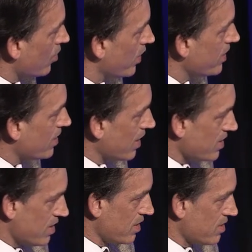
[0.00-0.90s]
We uh,
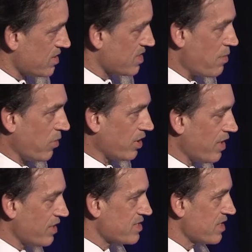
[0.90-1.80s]
stumbled
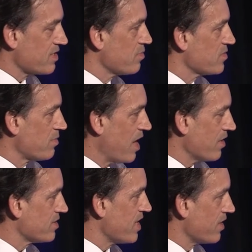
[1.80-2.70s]
on these systems
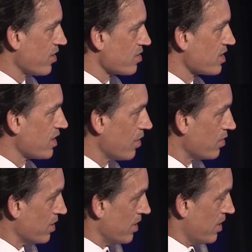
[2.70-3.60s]
about 10 years
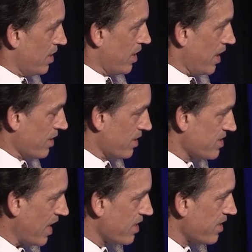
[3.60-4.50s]
ago and
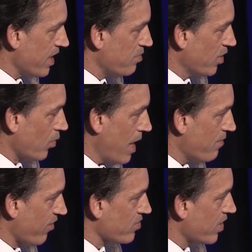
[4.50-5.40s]
decided they'd be
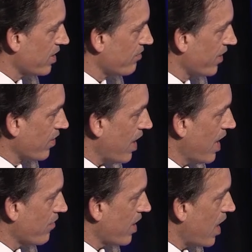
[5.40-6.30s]
ripe for trying to figure out
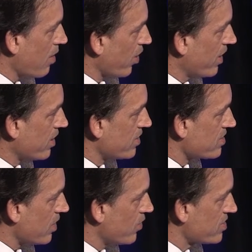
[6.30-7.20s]
how they operated.
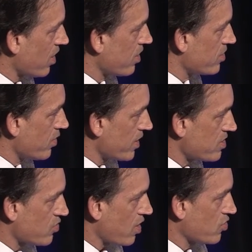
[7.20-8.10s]
And so we started doing the
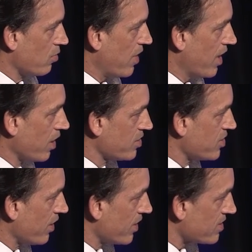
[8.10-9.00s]
structural
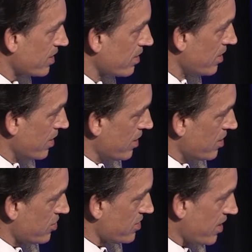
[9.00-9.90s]
biology on these. And
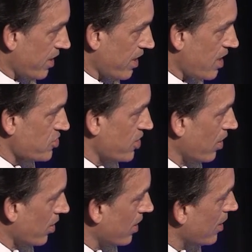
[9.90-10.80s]
just in a
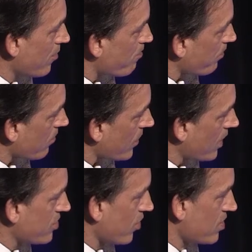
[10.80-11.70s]
nutshell, um,
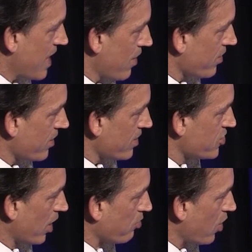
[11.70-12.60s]
it turns out that the
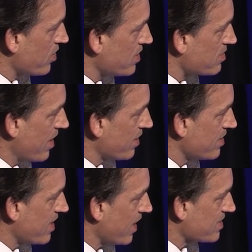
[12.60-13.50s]
shell proteins make
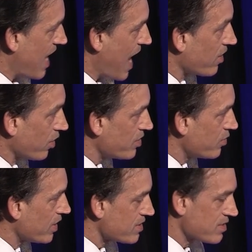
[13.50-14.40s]
these hexagonal
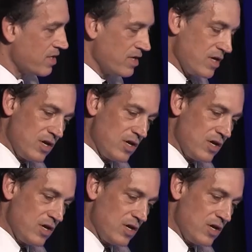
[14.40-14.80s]
units,